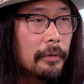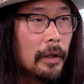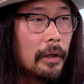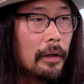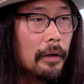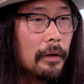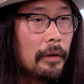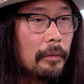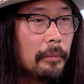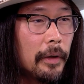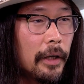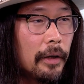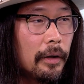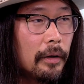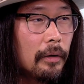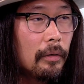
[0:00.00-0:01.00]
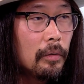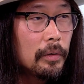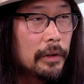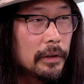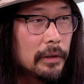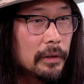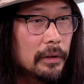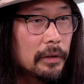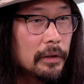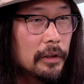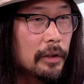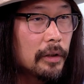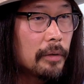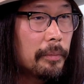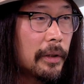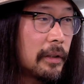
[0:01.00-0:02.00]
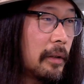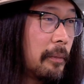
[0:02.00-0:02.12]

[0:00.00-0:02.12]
My oldest sister picked up